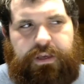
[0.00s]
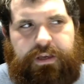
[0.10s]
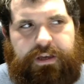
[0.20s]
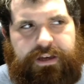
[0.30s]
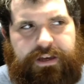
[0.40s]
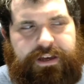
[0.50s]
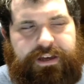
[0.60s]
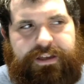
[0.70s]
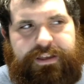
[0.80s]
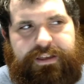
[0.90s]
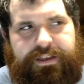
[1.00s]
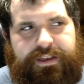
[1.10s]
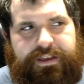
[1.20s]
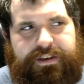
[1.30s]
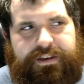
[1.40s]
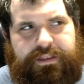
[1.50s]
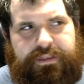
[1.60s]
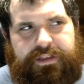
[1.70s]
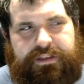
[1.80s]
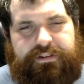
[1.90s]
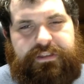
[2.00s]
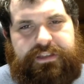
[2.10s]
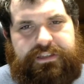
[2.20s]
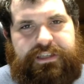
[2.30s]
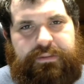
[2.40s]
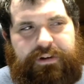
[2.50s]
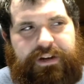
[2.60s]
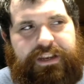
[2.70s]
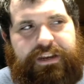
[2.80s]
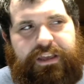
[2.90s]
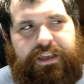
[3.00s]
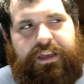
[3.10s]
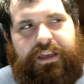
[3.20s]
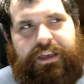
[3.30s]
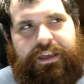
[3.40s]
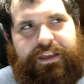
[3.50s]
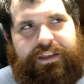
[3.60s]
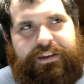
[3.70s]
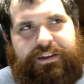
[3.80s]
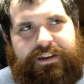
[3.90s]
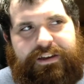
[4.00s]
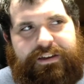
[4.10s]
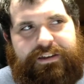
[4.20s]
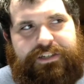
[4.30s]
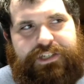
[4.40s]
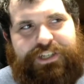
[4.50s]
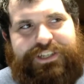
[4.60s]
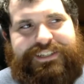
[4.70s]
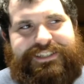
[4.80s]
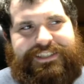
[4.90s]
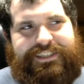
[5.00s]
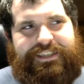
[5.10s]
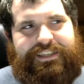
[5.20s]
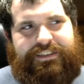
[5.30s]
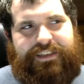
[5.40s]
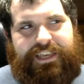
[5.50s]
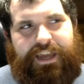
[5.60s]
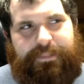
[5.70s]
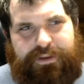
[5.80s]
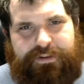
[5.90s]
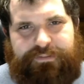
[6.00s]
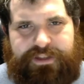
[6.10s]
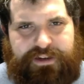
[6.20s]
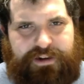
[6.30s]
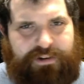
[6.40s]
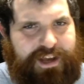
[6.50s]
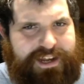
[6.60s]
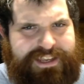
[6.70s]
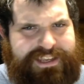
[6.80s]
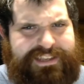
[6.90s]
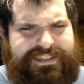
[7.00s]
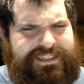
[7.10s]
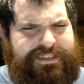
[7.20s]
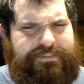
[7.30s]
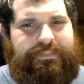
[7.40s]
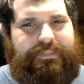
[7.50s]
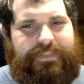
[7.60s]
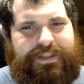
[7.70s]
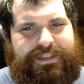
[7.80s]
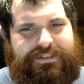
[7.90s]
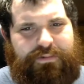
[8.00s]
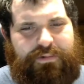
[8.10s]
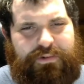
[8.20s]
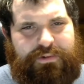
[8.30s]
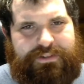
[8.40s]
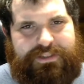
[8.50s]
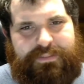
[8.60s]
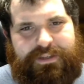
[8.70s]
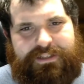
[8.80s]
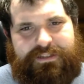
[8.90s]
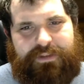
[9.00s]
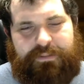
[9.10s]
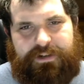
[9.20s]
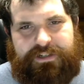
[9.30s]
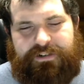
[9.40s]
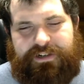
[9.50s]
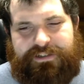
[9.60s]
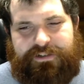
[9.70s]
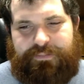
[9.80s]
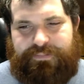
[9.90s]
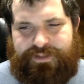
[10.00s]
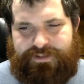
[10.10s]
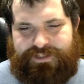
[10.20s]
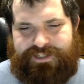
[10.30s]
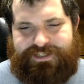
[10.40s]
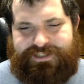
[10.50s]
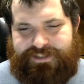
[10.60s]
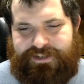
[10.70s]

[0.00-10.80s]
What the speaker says: and I think they're in like the same grade. And she's the like captain of like the karate team at school or something, some like martial arts group. So she's she